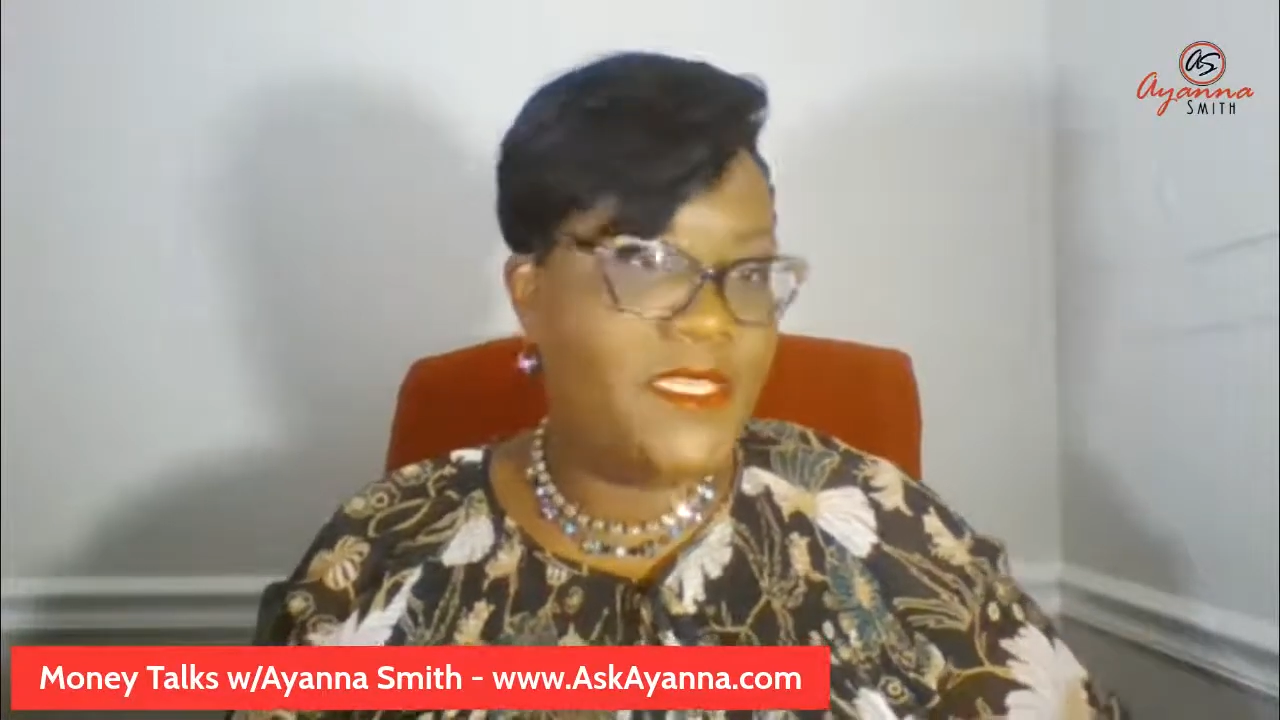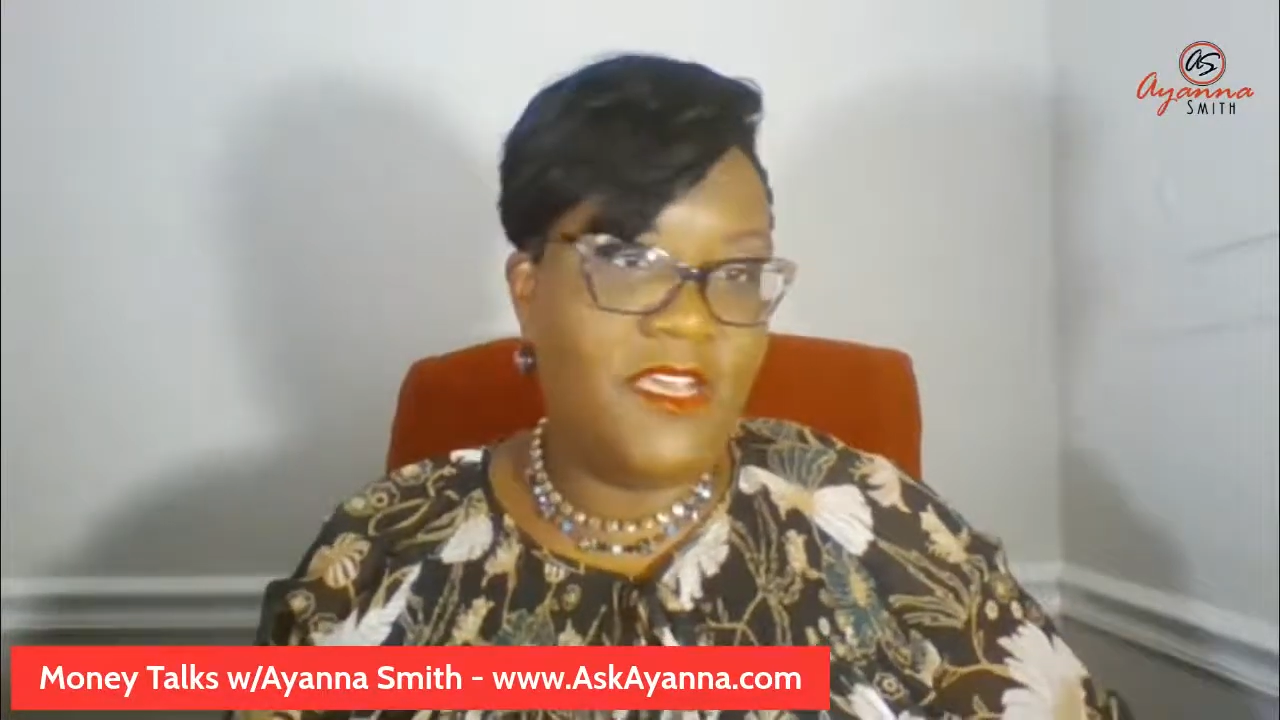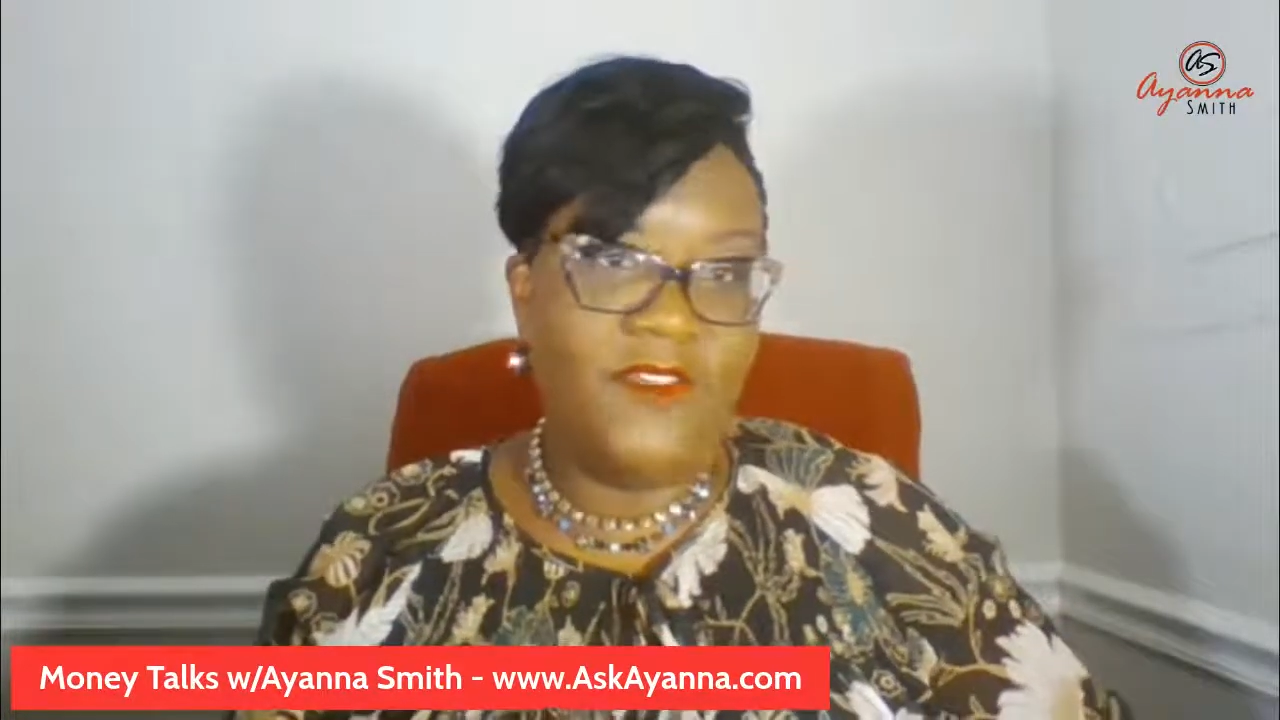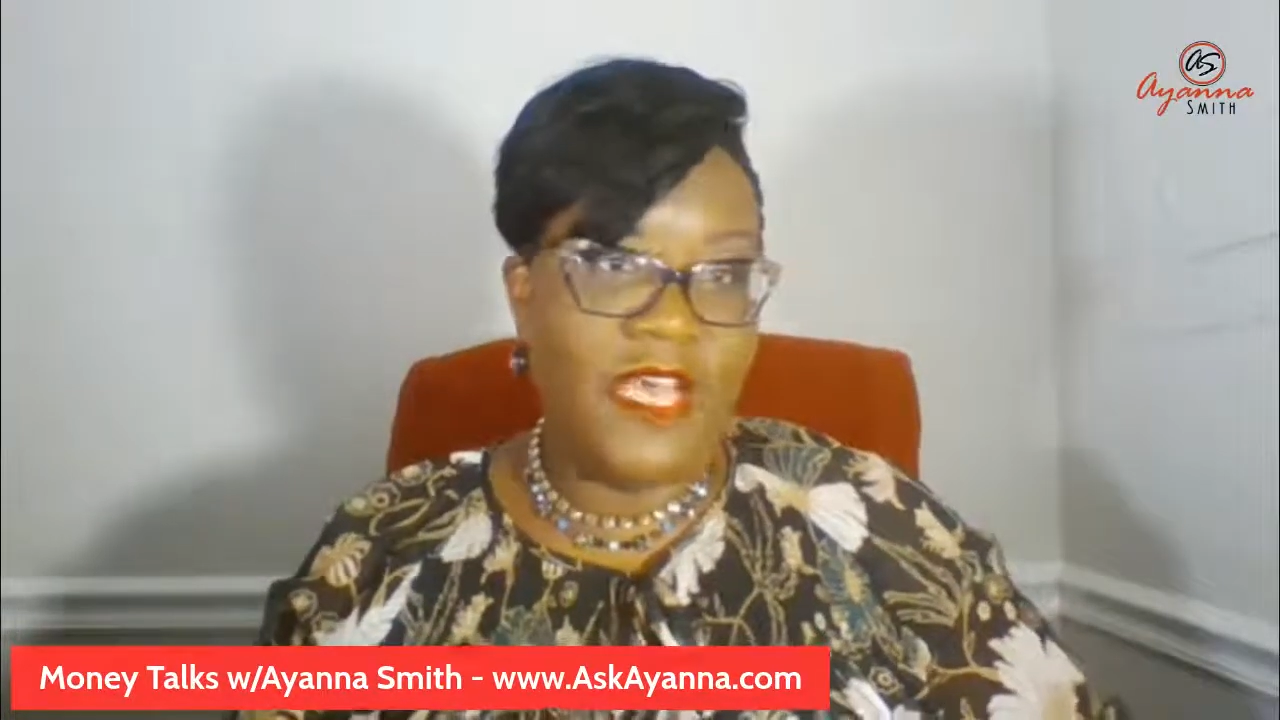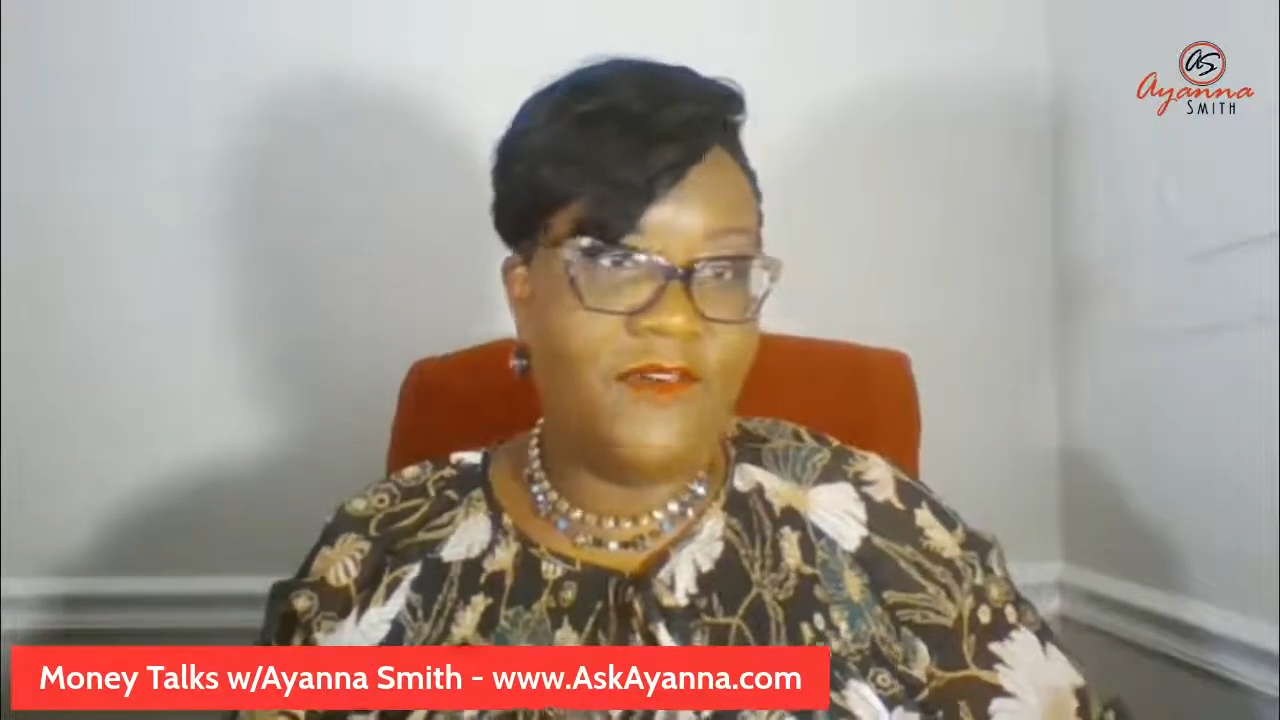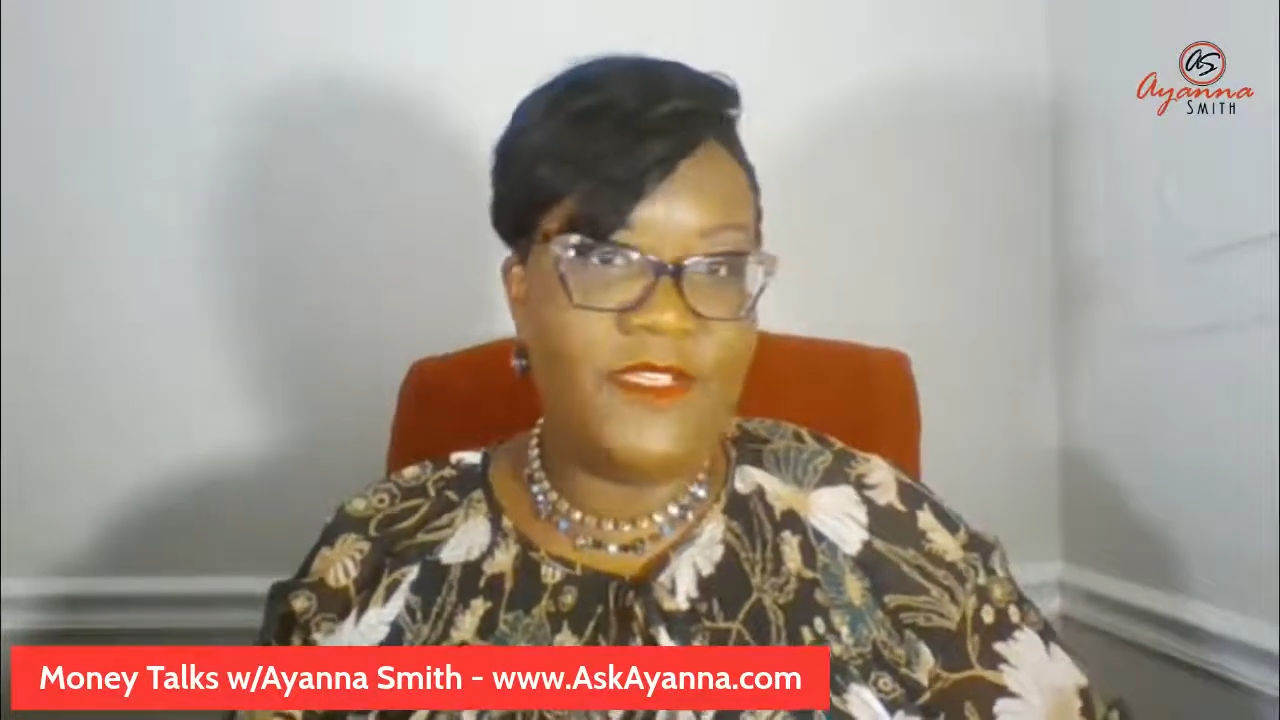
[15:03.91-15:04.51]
have life